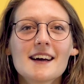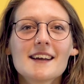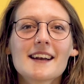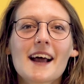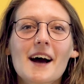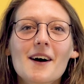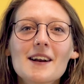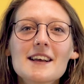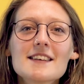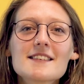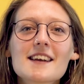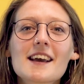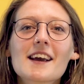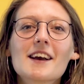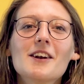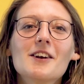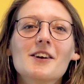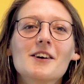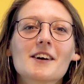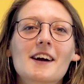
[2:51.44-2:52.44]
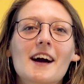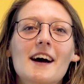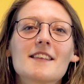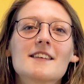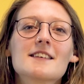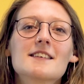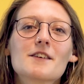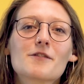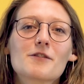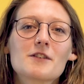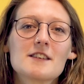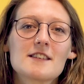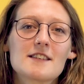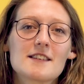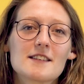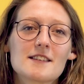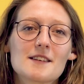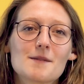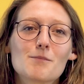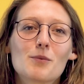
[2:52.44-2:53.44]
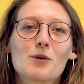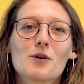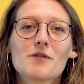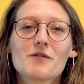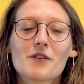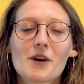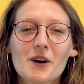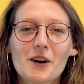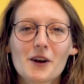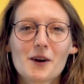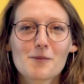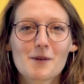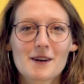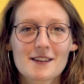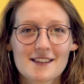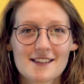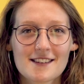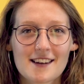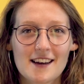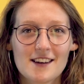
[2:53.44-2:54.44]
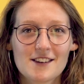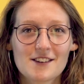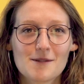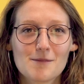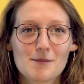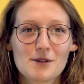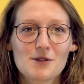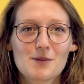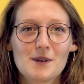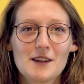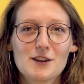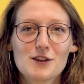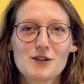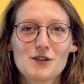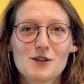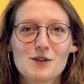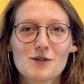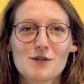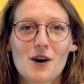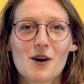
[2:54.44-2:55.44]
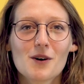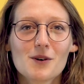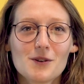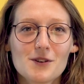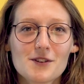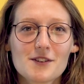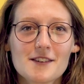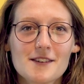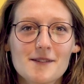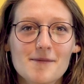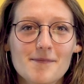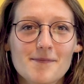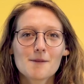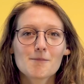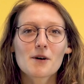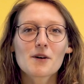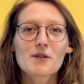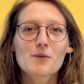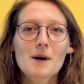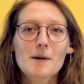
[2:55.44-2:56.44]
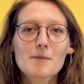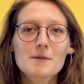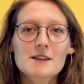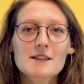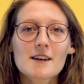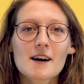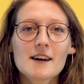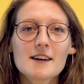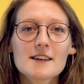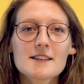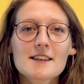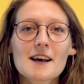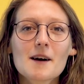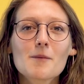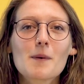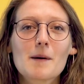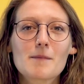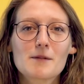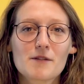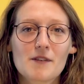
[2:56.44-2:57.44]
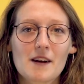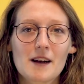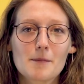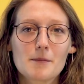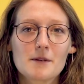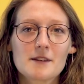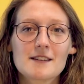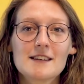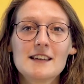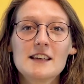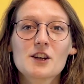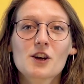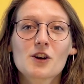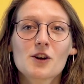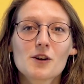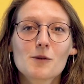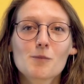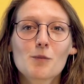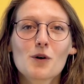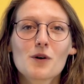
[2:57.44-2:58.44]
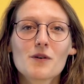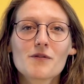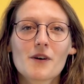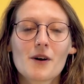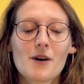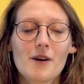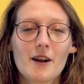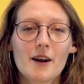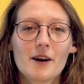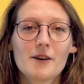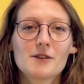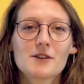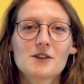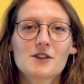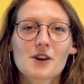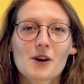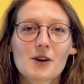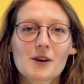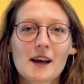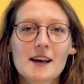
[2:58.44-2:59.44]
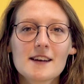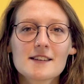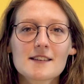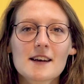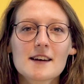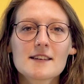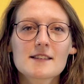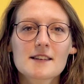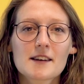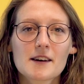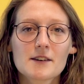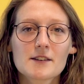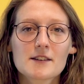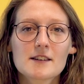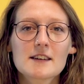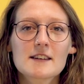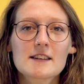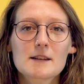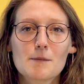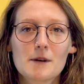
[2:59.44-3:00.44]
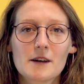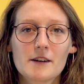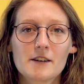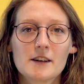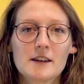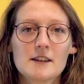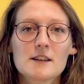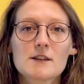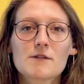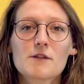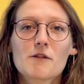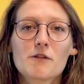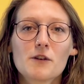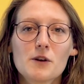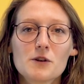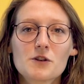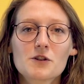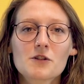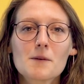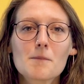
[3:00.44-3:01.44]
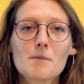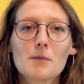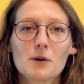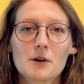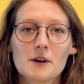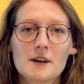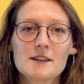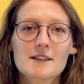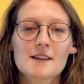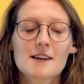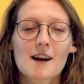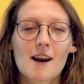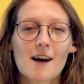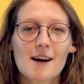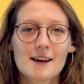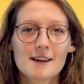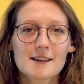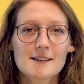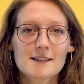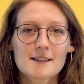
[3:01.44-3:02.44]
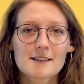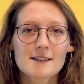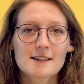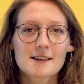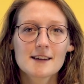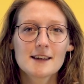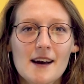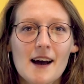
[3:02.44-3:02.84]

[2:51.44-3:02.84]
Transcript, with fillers: Now let's take a look at the differences in portfolio presentation between the two roles. Both web designers and web developers need a good portfolio to showcase their skills and experience for future employers and clients.